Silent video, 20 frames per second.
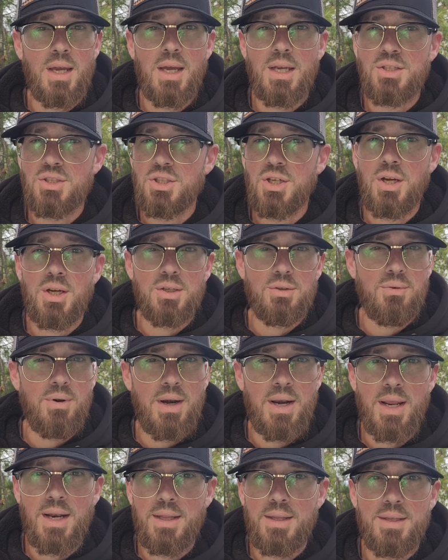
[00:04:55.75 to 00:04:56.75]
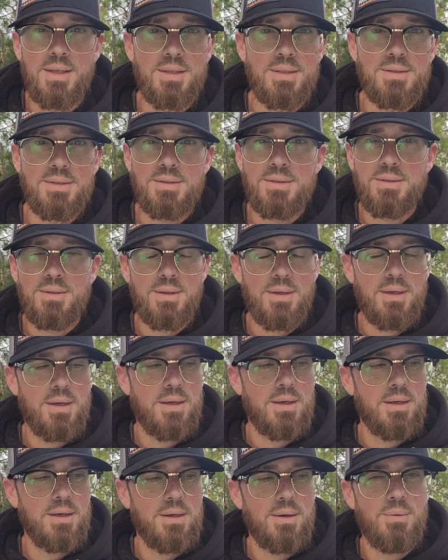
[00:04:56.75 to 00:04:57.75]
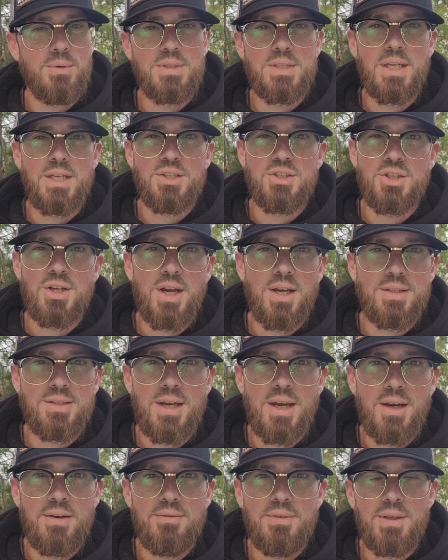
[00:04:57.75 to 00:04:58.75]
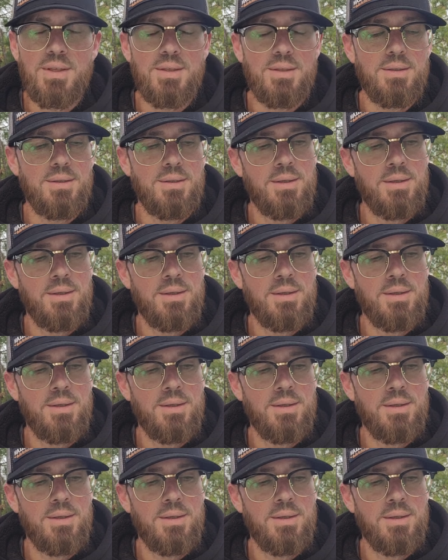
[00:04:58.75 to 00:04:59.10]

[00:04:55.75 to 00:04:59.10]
I chugged right out of this. Uh, I would take shots out of it.